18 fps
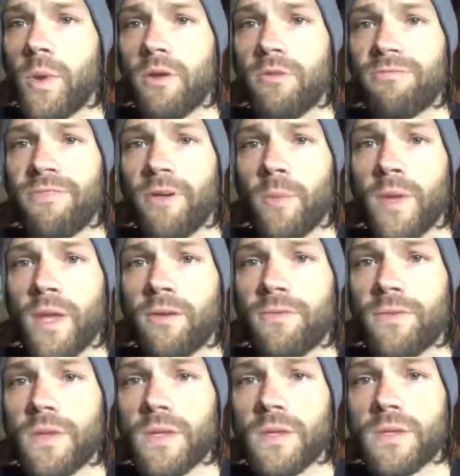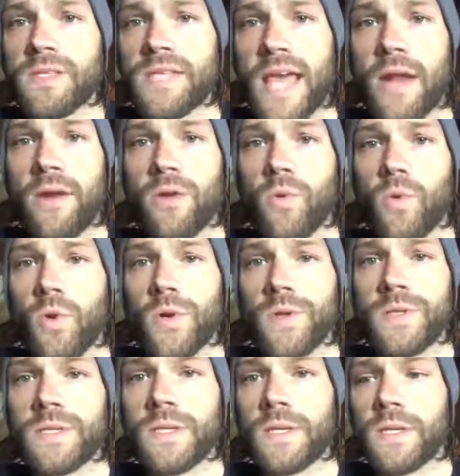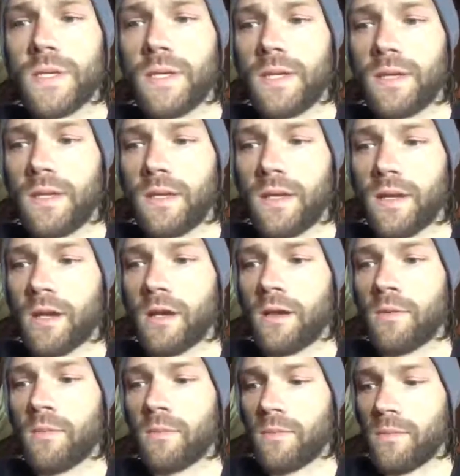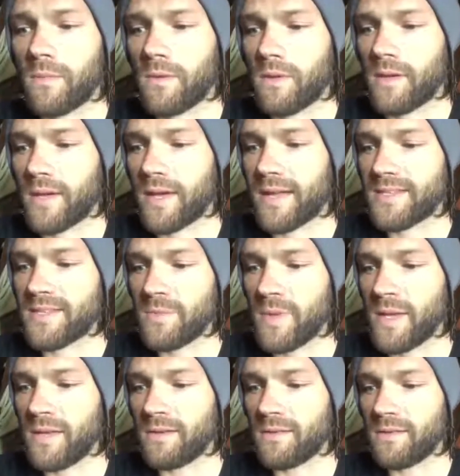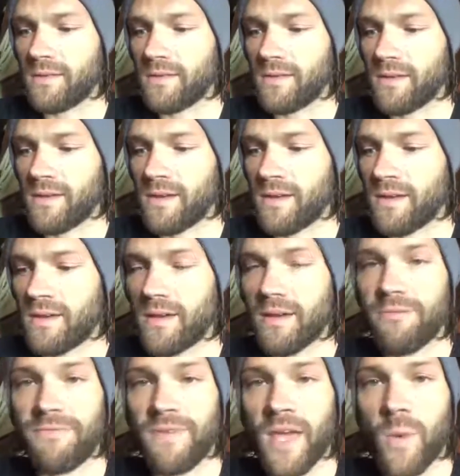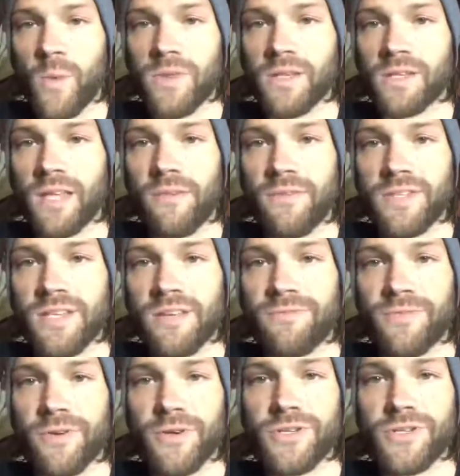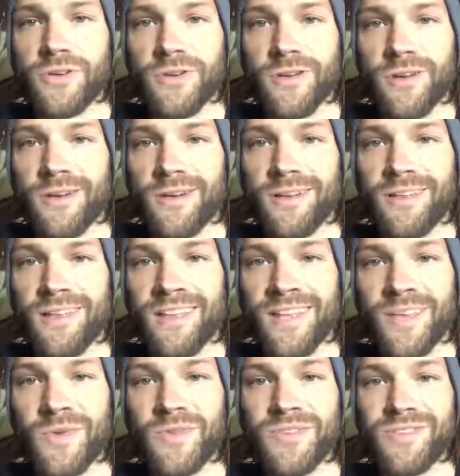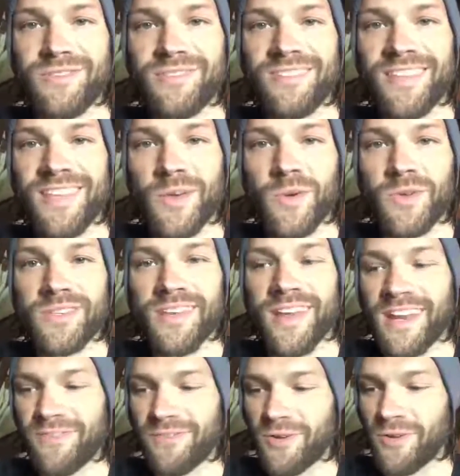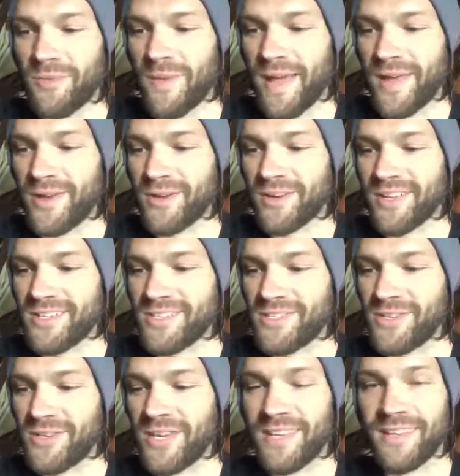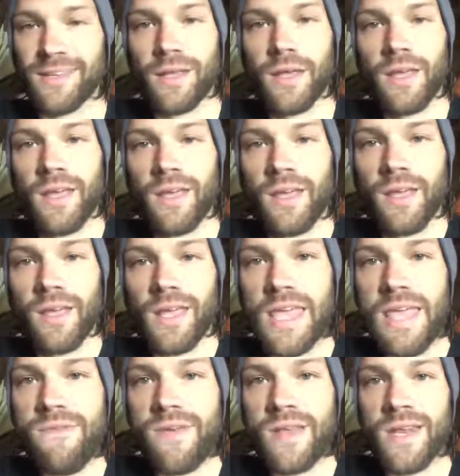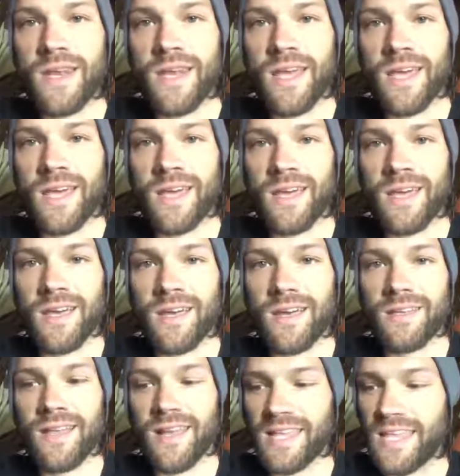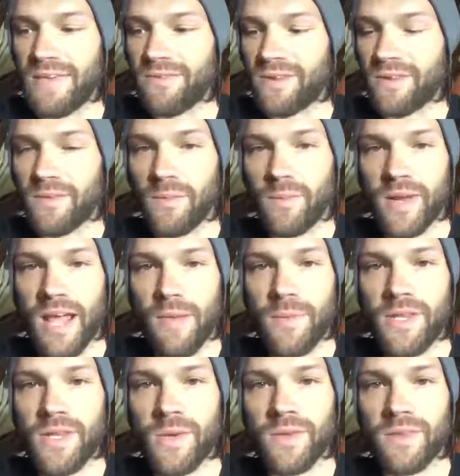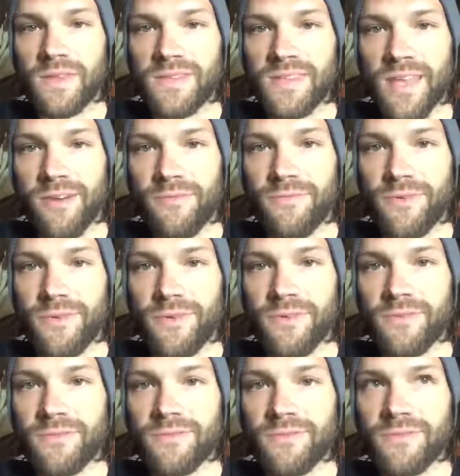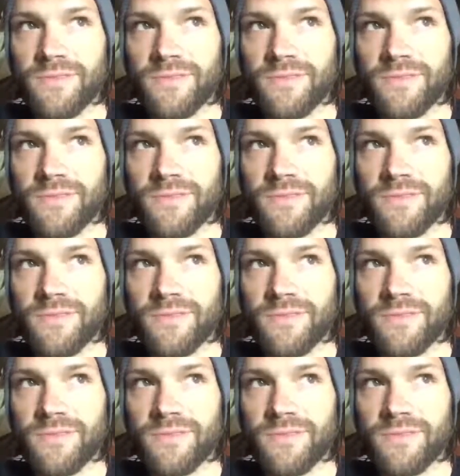filming for the Saturn Awards, I got to meet a fan with a Love Yourself First shirt on, and it was kind of a reminder because you get but I've been doing this now for